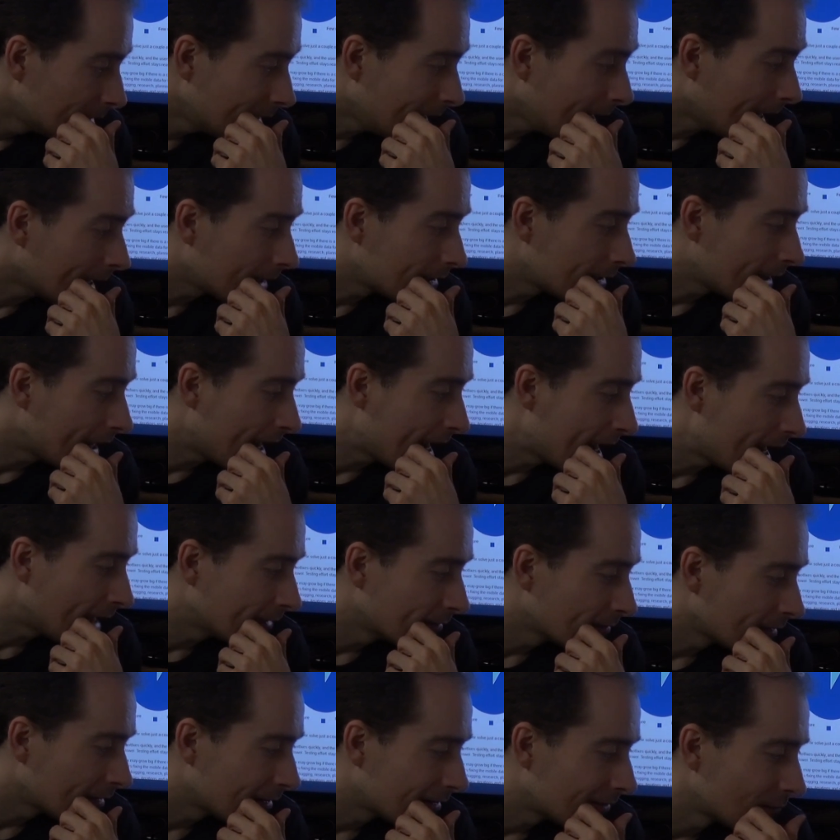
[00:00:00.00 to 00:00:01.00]
yeah,
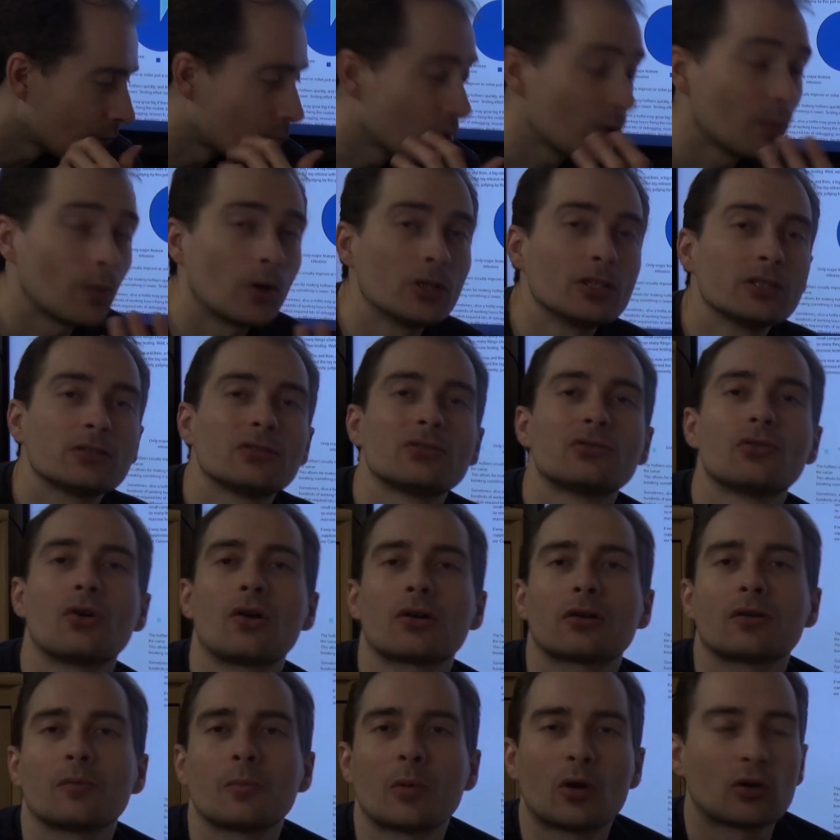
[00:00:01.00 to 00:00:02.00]
and we wanted to
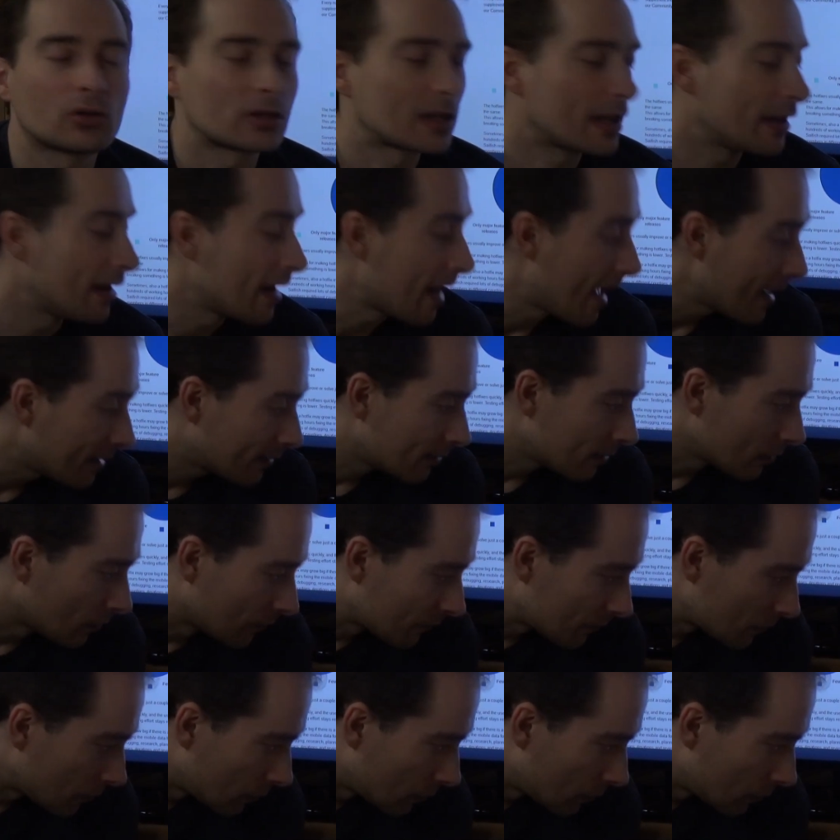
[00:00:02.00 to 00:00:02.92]
talk about CLAT, of